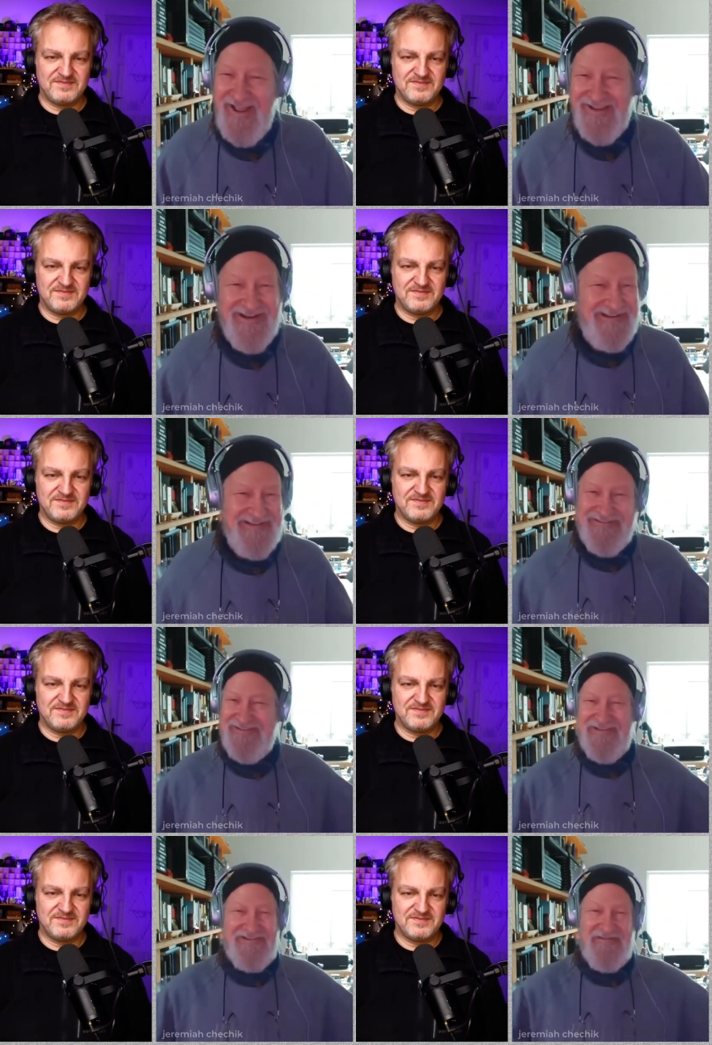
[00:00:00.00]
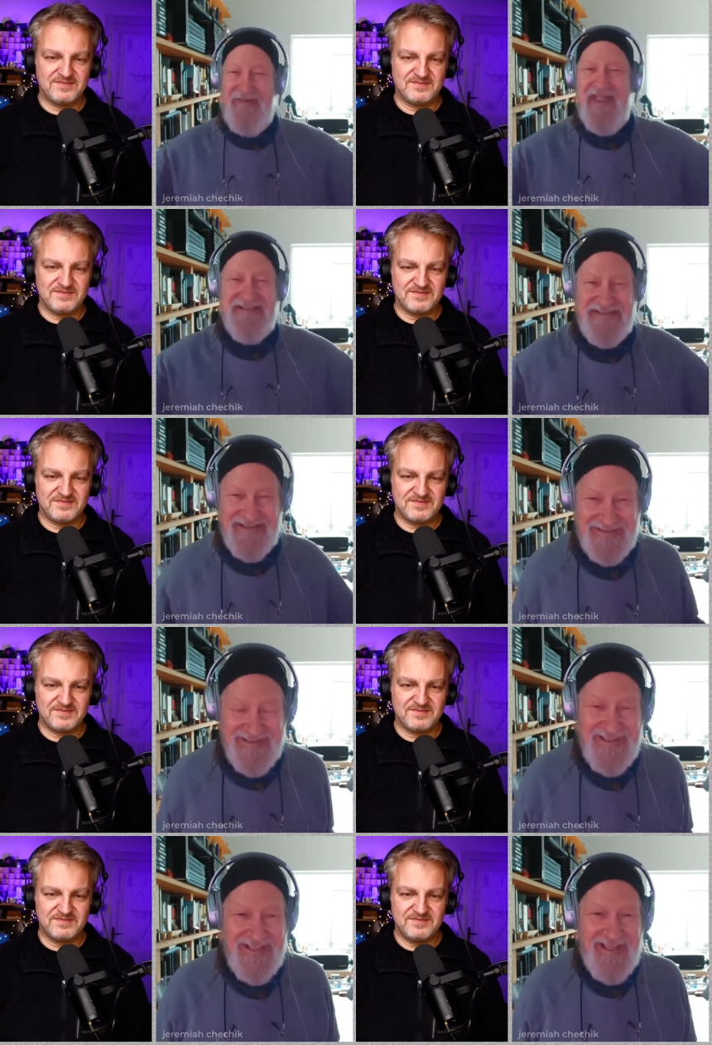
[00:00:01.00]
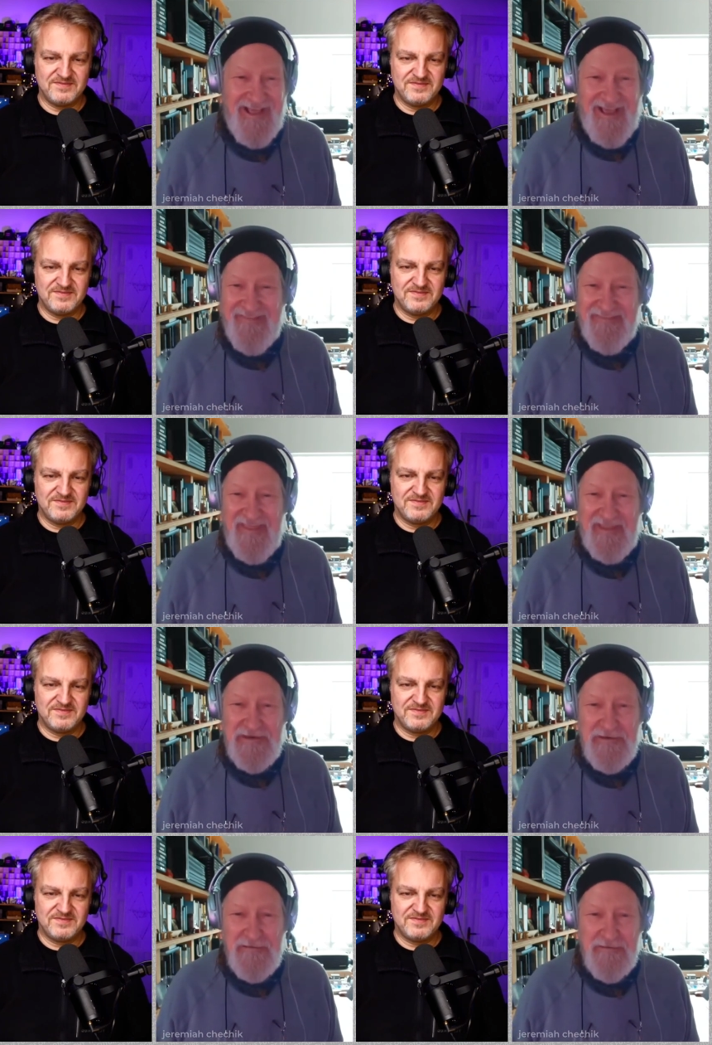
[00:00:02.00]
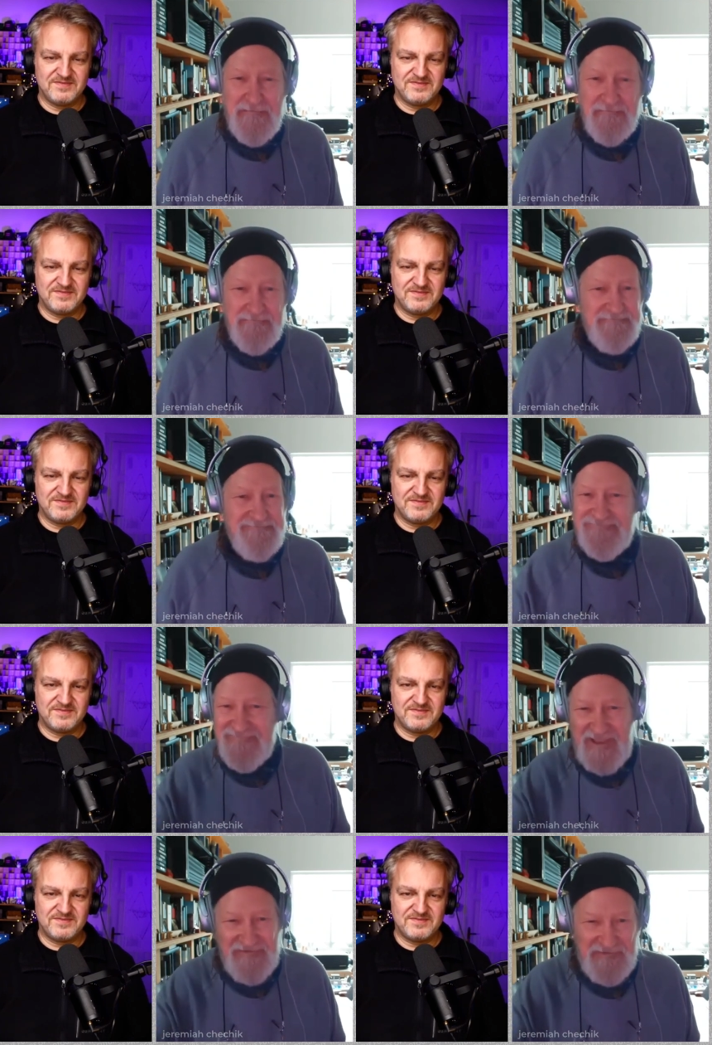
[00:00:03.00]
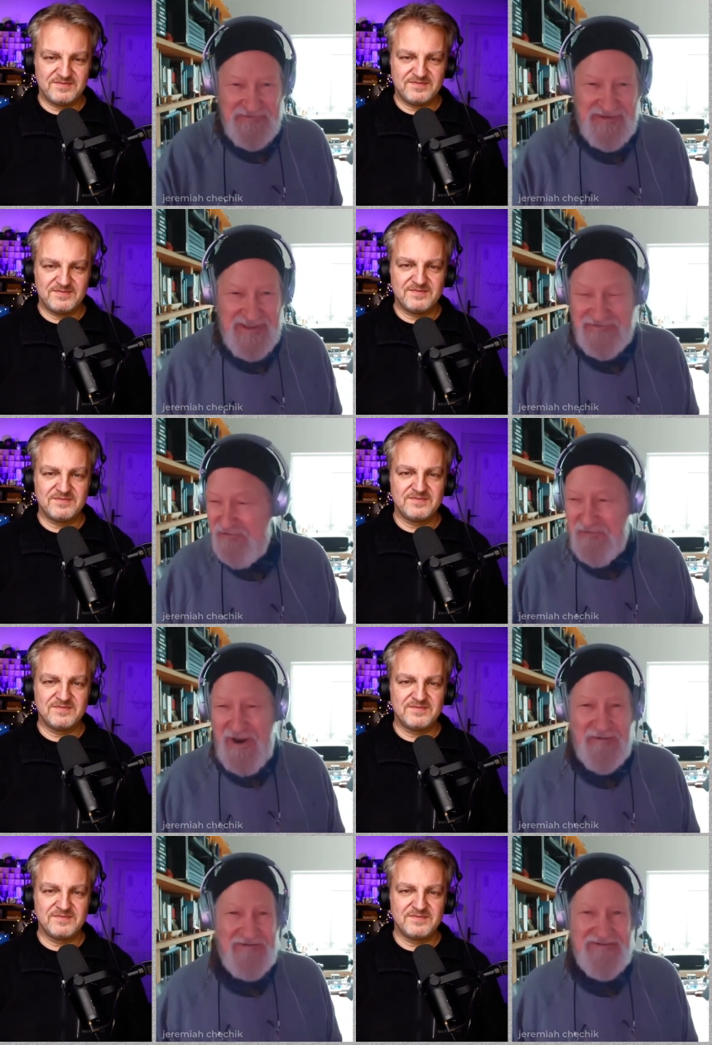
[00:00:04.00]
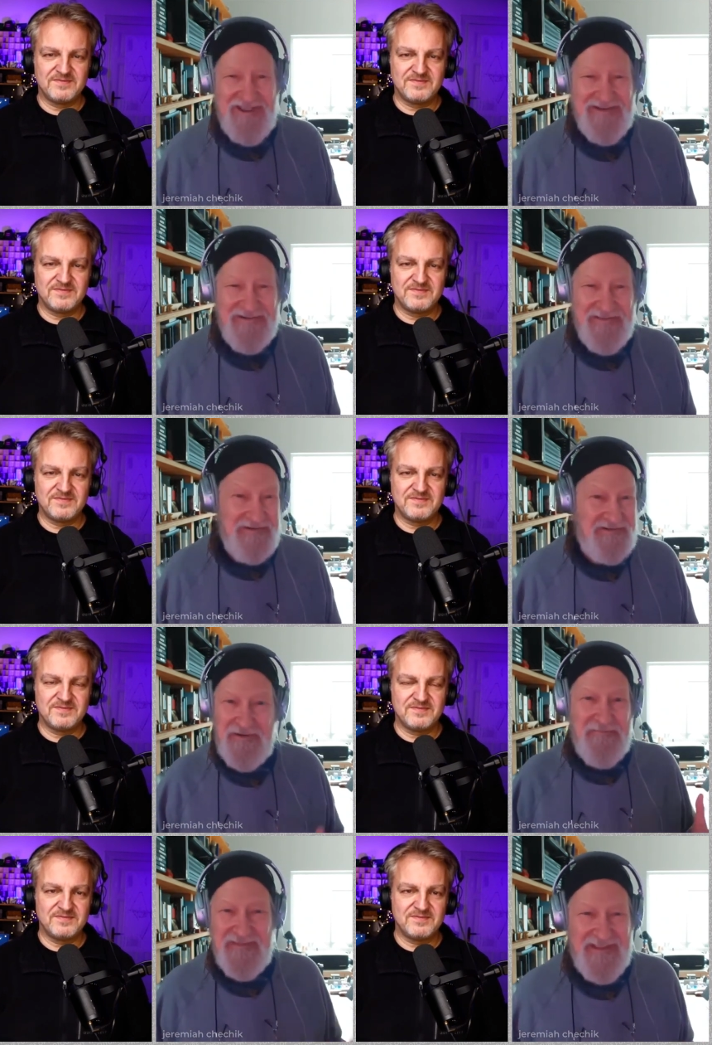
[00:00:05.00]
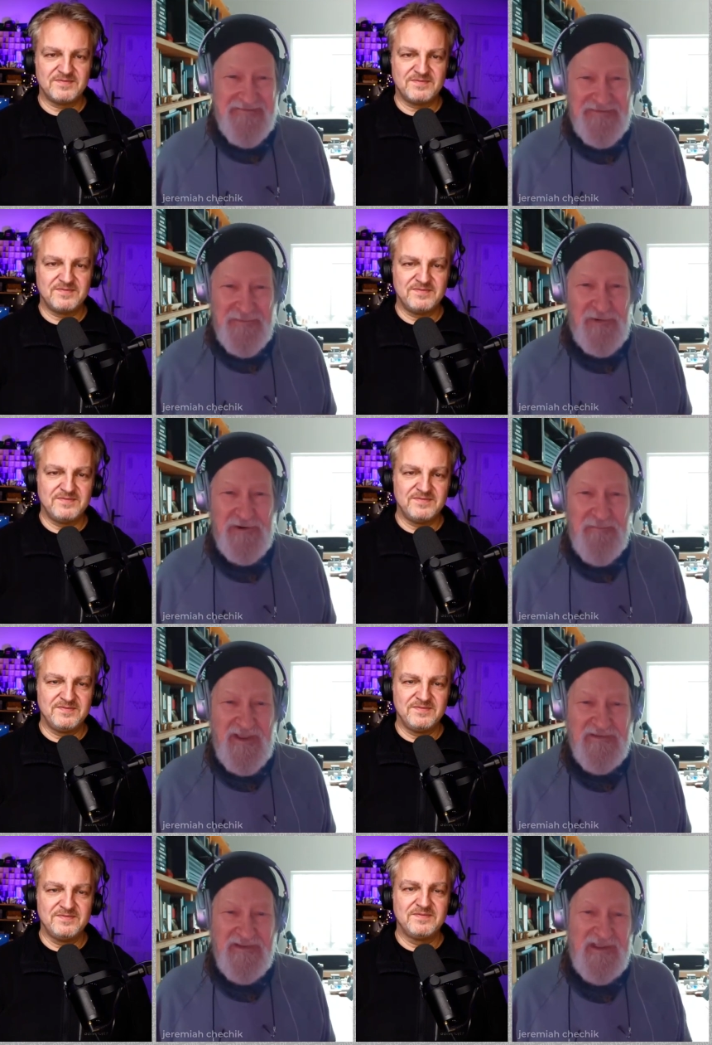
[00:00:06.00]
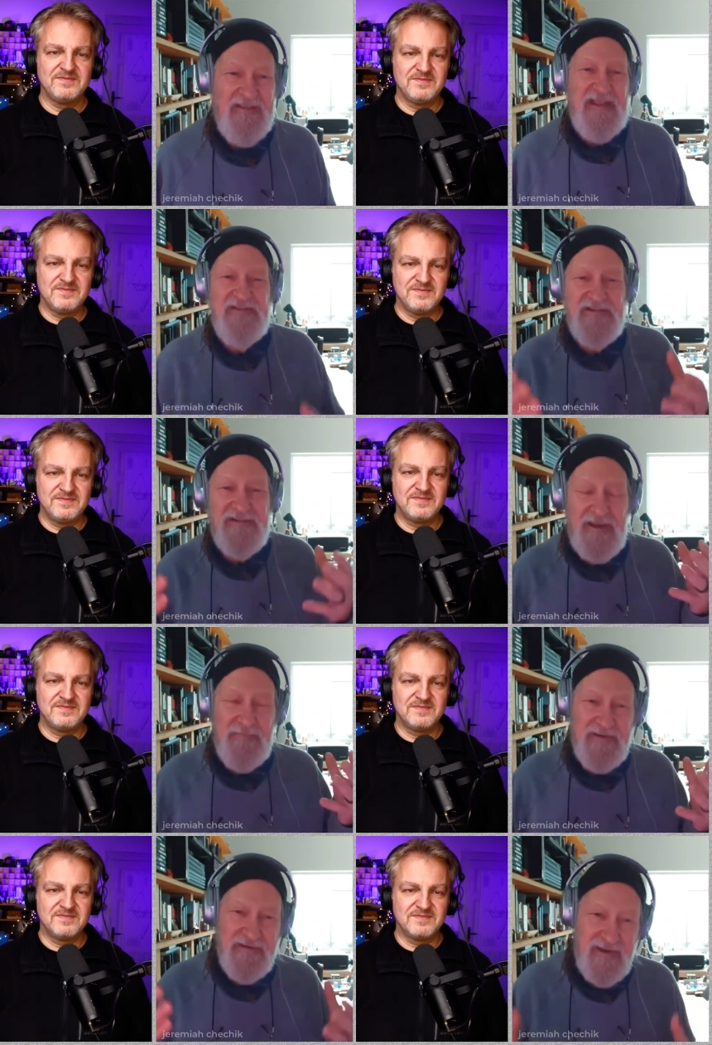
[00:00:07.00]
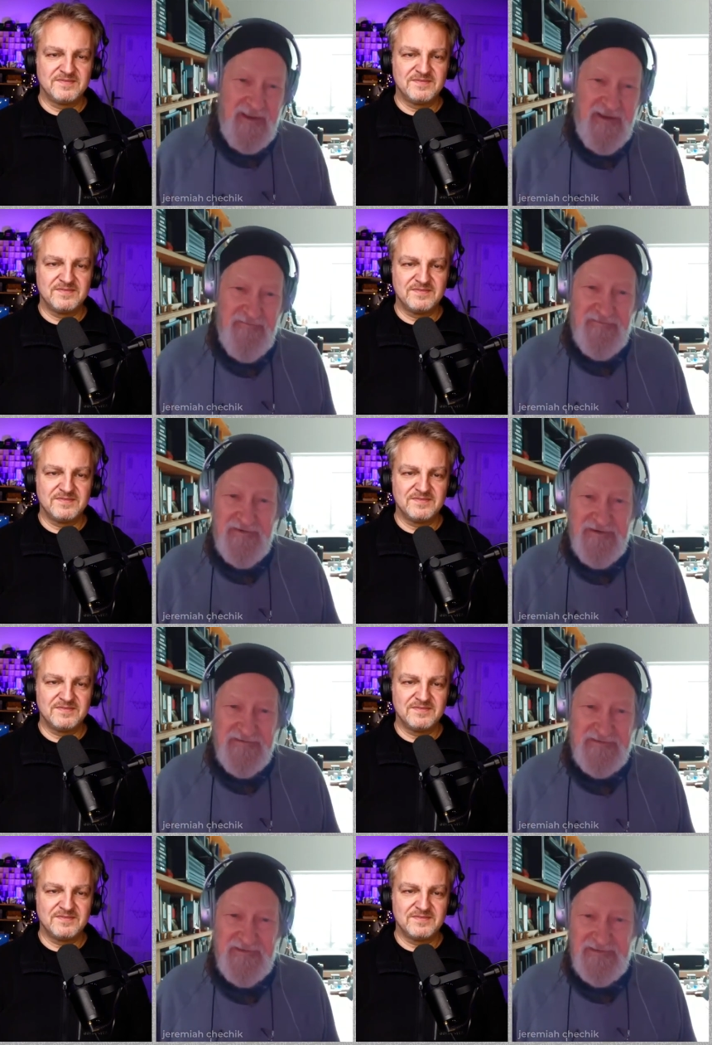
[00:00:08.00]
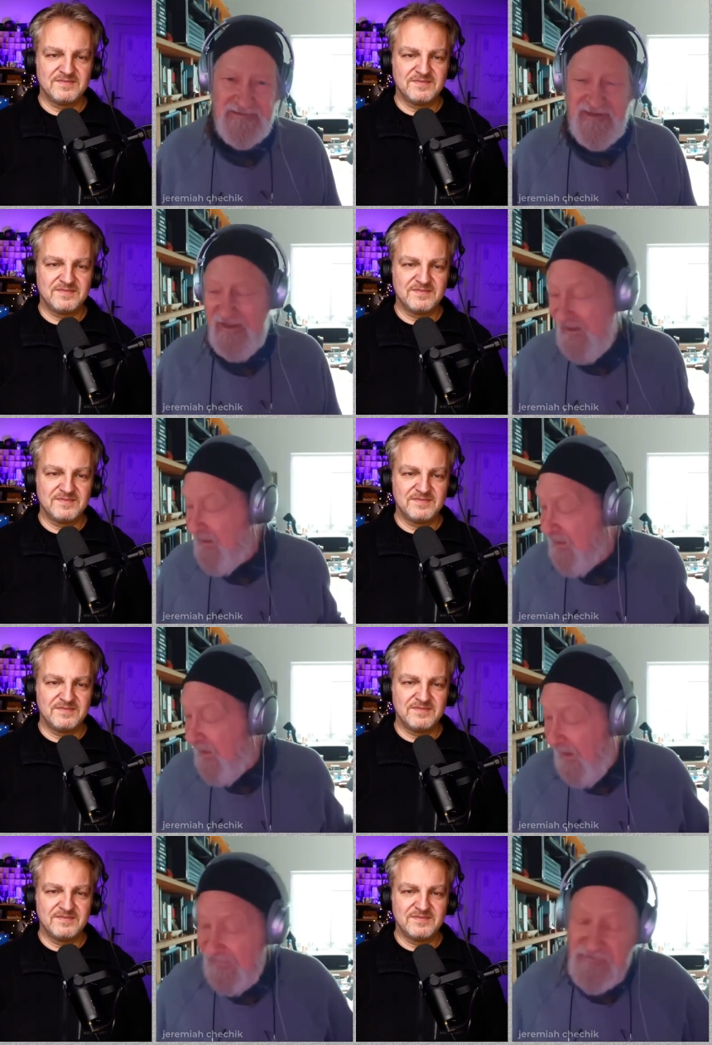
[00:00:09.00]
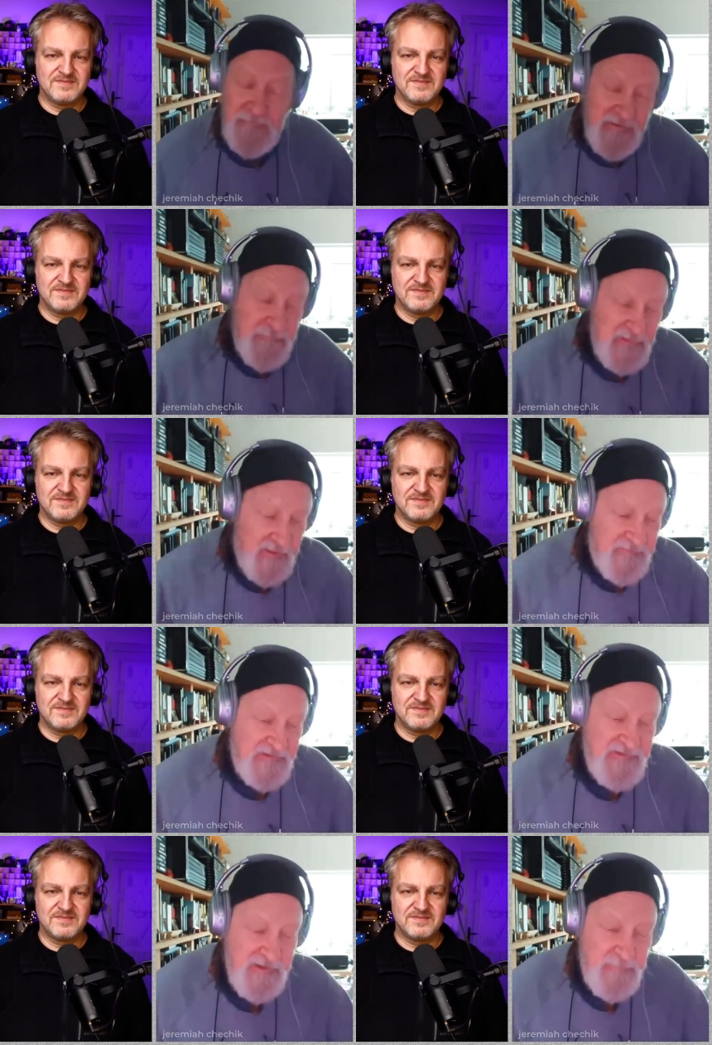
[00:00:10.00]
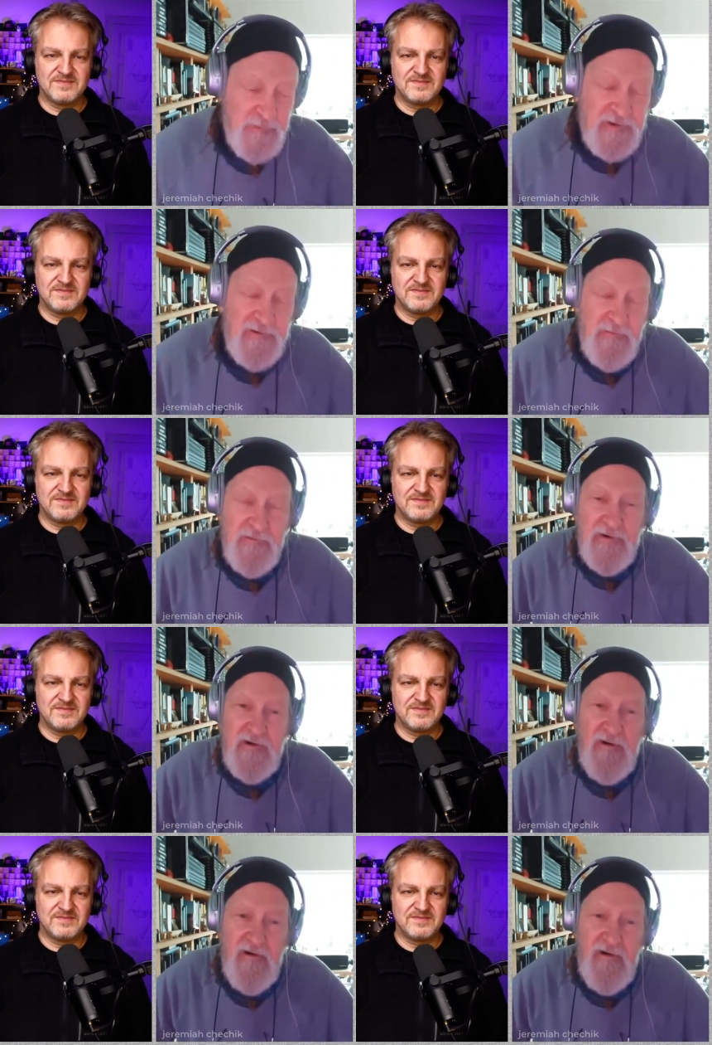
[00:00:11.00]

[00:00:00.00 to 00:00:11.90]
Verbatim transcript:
Speaker 1: right? this is just amazing, and then. As you said, two hours later, there's something even more amazing, and that just happened every single day. And the people on the ship were were